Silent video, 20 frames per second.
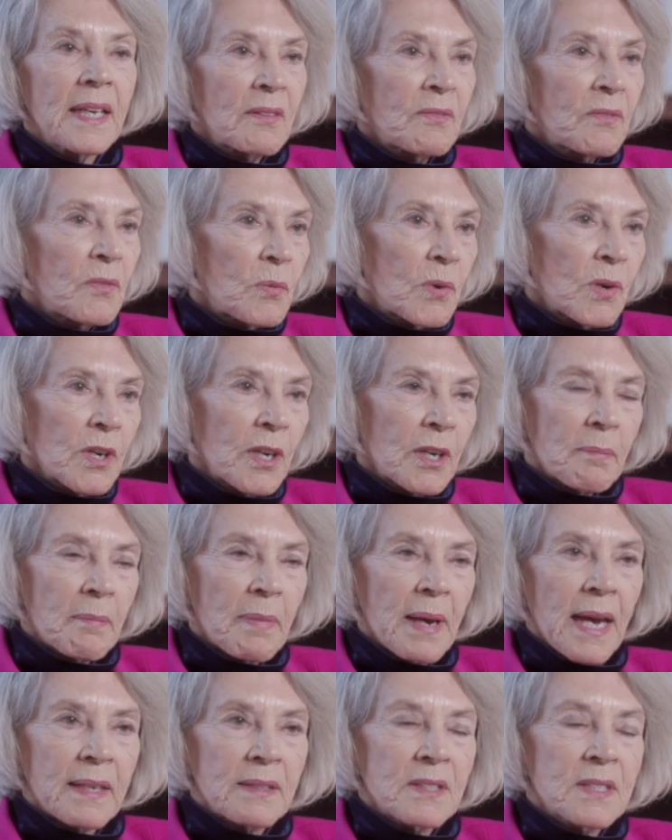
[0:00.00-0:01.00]
of work
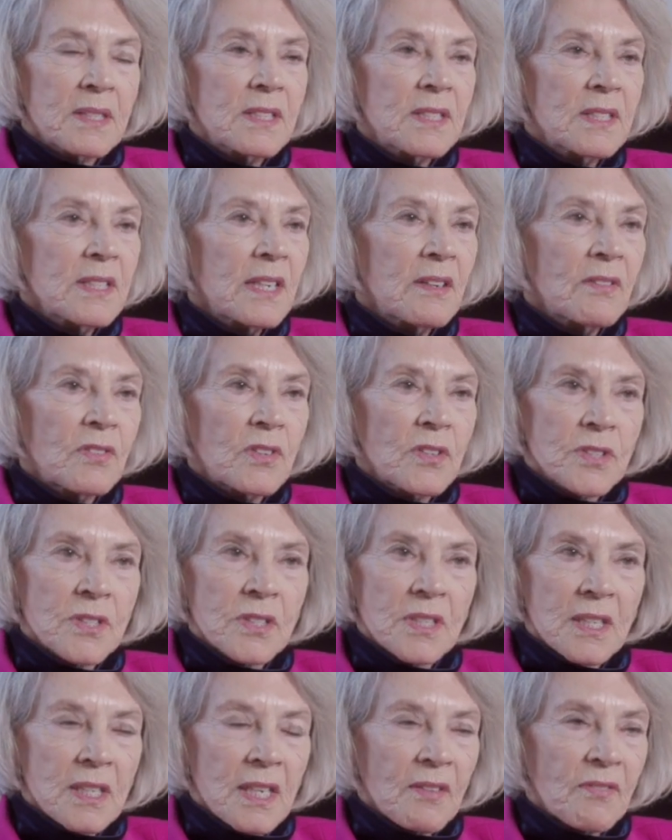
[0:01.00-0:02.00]
by several
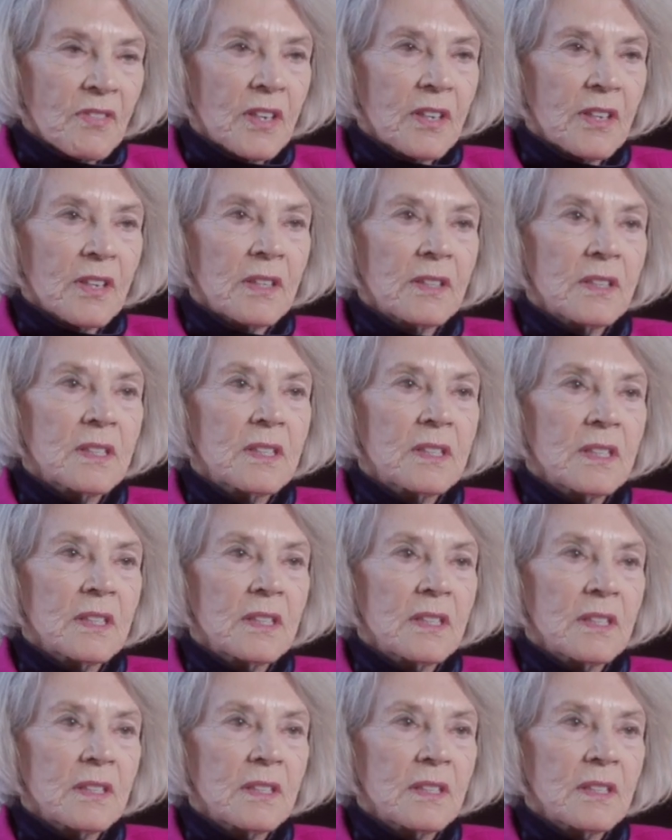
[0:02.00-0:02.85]
significant